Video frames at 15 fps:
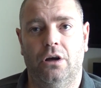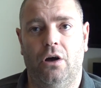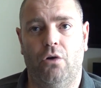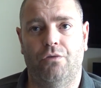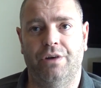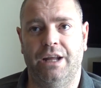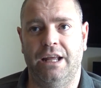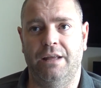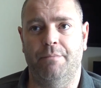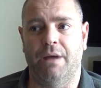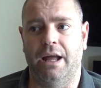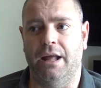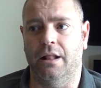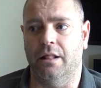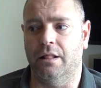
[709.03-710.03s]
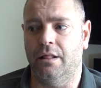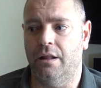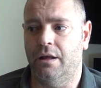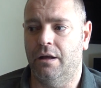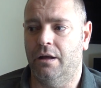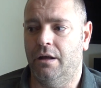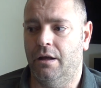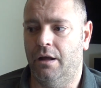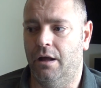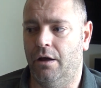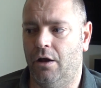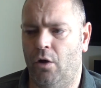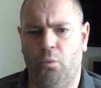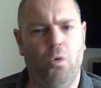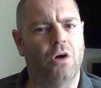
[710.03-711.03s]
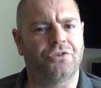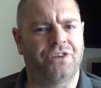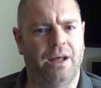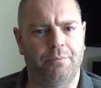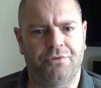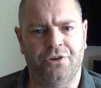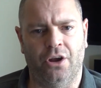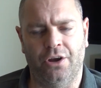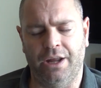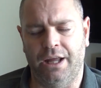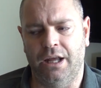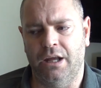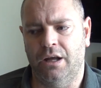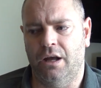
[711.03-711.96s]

over email uh, or WhatsApp, sorry,